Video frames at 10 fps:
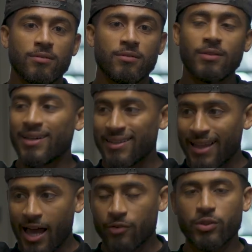the
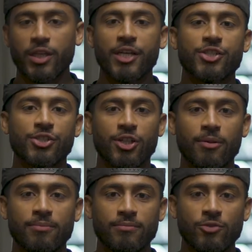aligned relationship.
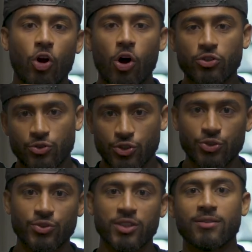You're also
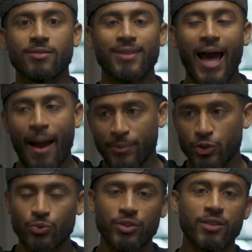choosing the
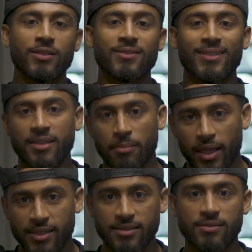opportunities and the
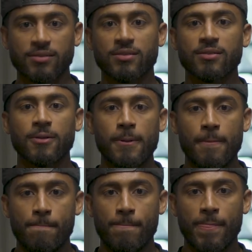blessings
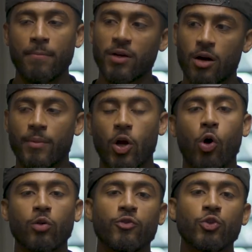and becoming
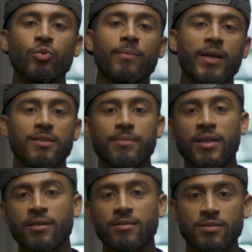all of who you were made to
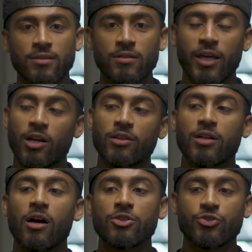be. And on the
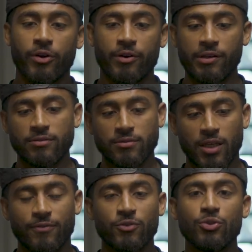contrary,
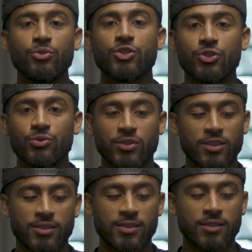if you do
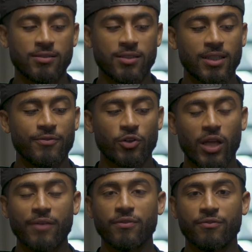choose to live your
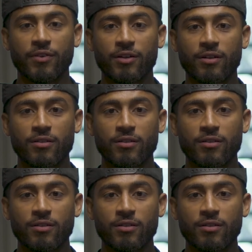life in fear,